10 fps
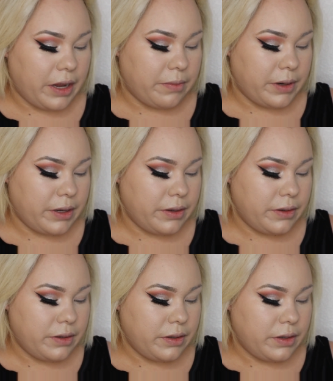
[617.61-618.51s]
eyebrow,
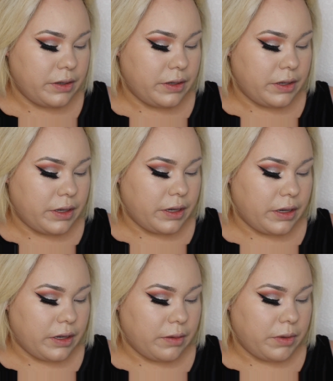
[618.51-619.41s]

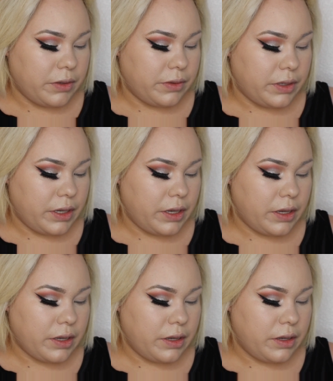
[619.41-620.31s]
I'm
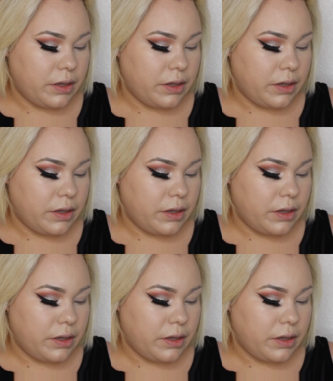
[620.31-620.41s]
using